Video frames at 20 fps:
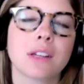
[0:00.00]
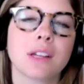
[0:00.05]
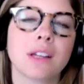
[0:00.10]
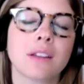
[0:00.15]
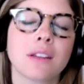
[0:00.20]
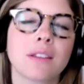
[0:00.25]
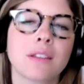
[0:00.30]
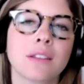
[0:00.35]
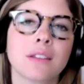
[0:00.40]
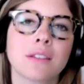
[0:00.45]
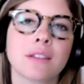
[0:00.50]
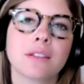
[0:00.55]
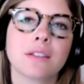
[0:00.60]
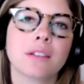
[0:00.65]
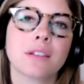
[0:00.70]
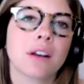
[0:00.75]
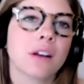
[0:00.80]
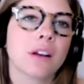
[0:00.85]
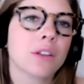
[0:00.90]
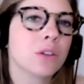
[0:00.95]
And
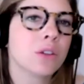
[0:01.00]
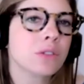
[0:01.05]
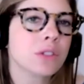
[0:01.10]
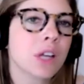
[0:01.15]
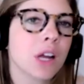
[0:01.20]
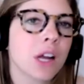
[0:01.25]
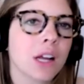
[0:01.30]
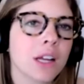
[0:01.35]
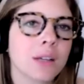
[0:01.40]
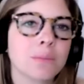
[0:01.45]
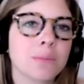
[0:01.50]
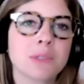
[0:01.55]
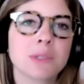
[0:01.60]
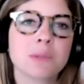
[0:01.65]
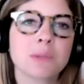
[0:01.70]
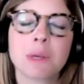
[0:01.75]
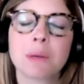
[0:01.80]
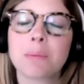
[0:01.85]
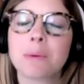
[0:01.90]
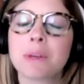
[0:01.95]
other
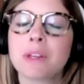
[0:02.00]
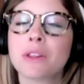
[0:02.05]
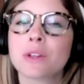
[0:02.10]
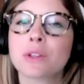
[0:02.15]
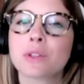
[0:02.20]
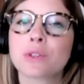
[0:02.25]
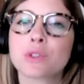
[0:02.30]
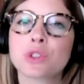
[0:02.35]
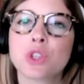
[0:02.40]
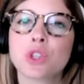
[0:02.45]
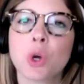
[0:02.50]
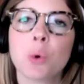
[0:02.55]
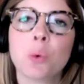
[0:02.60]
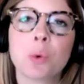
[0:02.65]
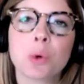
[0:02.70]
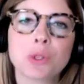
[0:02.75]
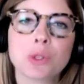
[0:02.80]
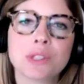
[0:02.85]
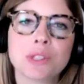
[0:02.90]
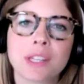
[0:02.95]
times, maybe there's no
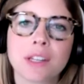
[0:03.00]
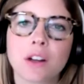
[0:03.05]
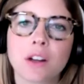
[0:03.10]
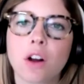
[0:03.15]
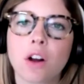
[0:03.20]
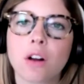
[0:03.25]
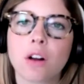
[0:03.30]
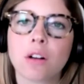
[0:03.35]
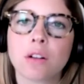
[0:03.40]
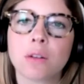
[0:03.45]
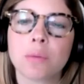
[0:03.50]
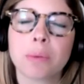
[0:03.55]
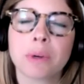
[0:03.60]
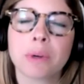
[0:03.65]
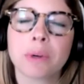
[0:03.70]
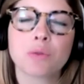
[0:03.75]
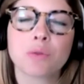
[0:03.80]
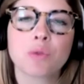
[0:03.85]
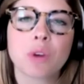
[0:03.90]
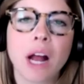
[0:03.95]
words at all,
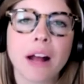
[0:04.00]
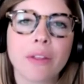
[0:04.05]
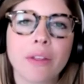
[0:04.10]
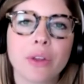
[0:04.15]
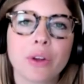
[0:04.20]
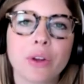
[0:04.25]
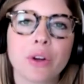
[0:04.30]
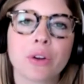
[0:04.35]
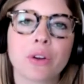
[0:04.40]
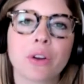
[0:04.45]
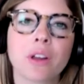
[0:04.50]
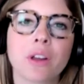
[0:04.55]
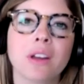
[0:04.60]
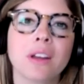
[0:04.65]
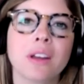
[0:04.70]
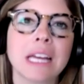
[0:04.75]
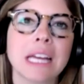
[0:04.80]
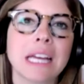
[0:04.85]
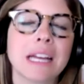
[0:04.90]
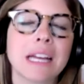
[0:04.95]
but rather
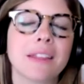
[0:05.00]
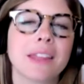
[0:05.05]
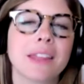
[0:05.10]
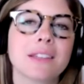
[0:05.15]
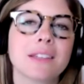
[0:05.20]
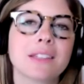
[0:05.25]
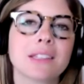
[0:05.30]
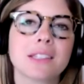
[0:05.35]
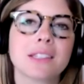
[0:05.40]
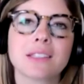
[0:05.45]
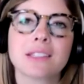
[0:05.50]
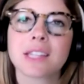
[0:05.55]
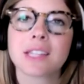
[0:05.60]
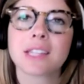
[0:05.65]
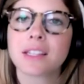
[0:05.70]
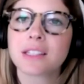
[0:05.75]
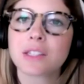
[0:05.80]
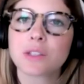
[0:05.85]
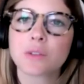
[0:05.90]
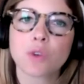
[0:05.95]
this
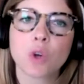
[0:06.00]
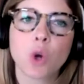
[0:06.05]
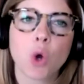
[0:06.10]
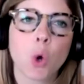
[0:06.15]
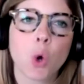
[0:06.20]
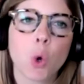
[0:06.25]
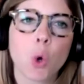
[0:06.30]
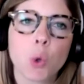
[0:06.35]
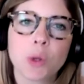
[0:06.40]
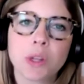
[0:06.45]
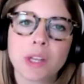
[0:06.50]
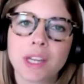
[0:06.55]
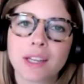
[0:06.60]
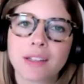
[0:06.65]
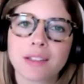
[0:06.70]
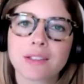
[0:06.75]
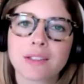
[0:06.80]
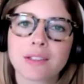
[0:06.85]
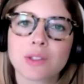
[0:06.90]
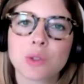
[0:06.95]
sense of
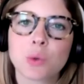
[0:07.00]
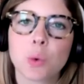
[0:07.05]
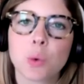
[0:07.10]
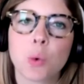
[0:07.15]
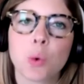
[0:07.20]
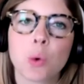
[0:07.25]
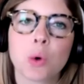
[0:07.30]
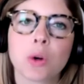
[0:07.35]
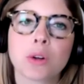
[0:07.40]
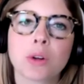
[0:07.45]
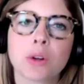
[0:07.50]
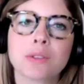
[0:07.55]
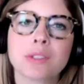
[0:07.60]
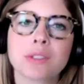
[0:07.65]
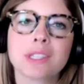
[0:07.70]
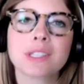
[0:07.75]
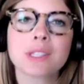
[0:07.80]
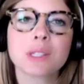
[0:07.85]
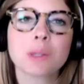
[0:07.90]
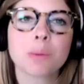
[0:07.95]
coldness or
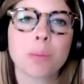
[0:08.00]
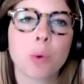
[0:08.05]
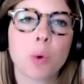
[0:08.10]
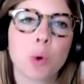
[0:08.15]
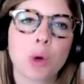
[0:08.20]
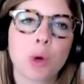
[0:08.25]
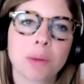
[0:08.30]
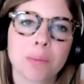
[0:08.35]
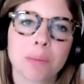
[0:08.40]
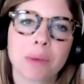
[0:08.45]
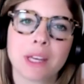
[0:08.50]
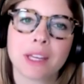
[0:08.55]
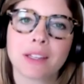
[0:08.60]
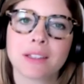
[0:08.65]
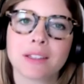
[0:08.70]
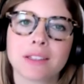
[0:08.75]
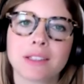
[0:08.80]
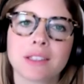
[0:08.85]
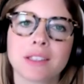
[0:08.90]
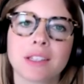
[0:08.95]

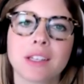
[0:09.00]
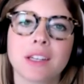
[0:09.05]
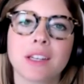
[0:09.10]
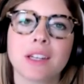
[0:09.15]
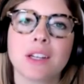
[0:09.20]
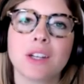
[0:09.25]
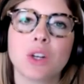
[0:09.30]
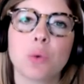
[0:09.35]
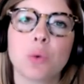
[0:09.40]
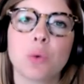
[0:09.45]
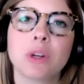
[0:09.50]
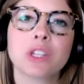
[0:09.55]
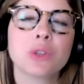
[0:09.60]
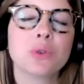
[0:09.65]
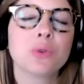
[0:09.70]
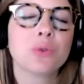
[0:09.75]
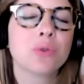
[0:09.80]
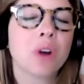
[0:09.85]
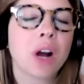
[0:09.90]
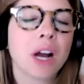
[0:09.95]
disappointment when you
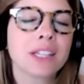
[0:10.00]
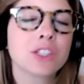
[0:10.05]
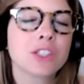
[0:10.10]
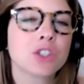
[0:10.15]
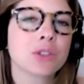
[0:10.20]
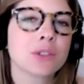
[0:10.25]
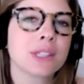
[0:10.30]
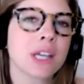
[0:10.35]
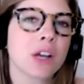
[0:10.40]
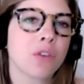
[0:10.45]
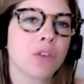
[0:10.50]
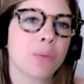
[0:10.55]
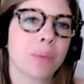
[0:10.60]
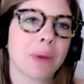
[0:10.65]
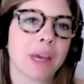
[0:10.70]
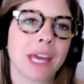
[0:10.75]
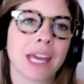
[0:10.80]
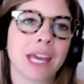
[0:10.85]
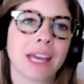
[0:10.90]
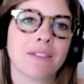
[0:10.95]
find yourself
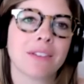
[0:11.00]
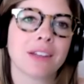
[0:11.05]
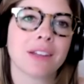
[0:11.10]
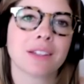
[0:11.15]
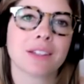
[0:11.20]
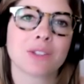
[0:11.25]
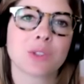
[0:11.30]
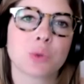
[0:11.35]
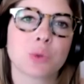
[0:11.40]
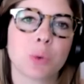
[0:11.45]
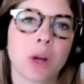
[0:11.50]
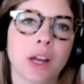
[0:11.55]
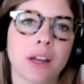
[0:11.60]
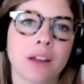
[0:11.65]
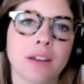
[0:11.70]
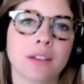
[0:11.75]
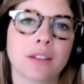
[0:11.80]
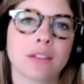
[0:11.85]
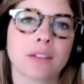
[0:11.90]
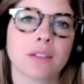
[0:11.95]
behaving this
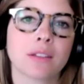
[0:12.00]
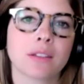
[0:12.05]
way.